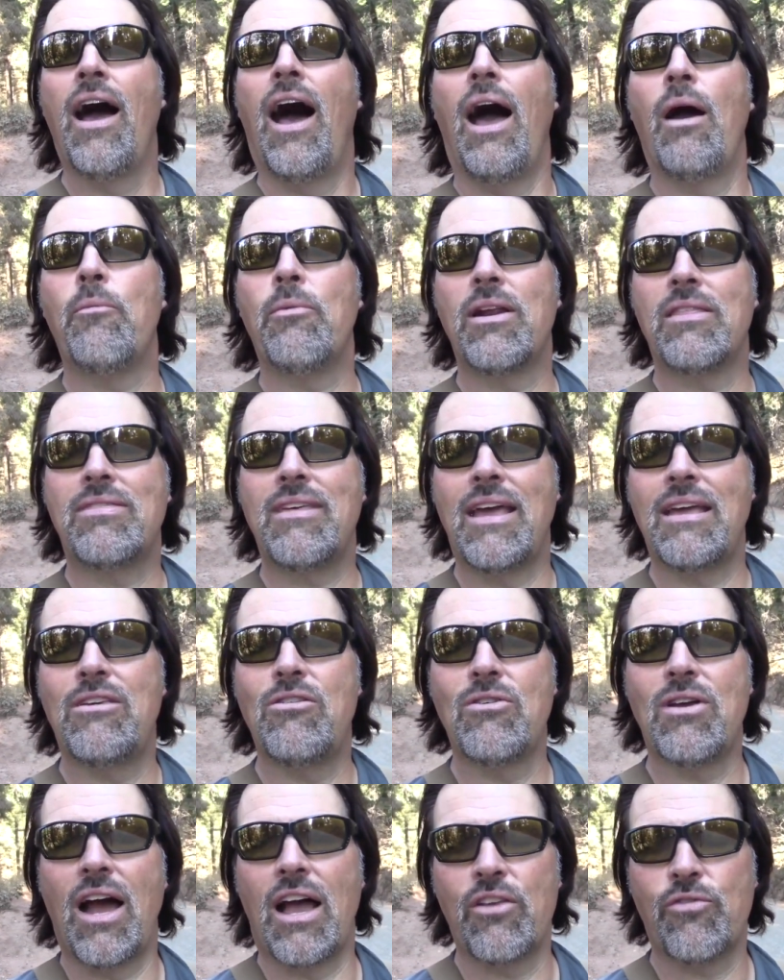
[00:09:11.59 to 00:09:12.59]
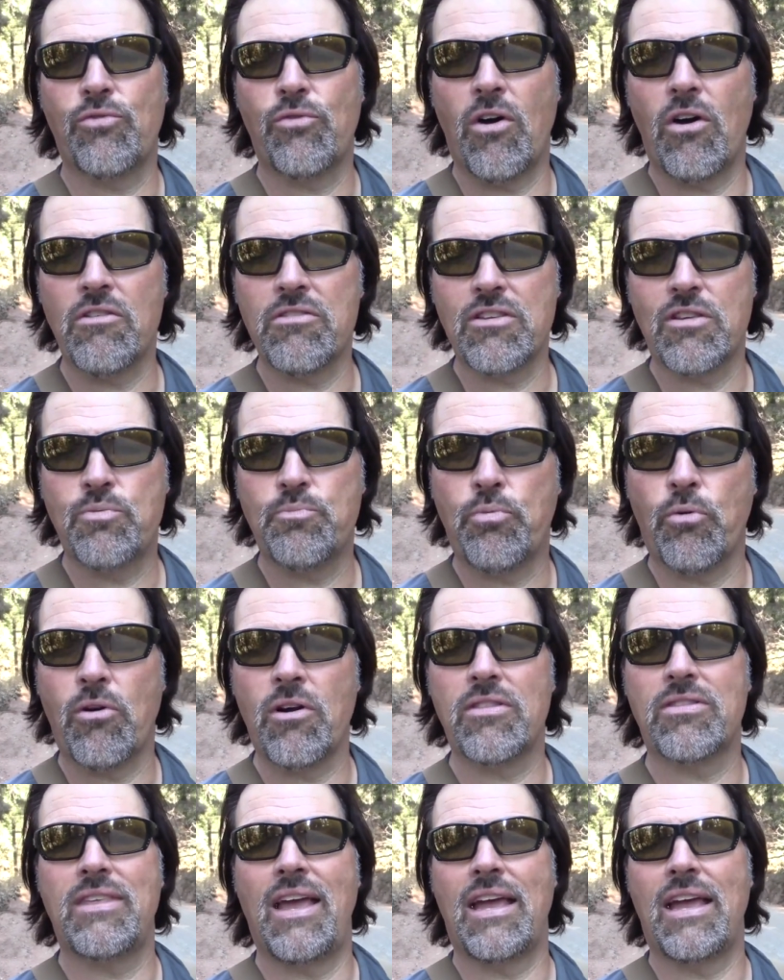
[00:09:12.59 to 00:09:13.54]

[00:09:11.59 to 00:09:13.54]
I want to thank you guys for all the support.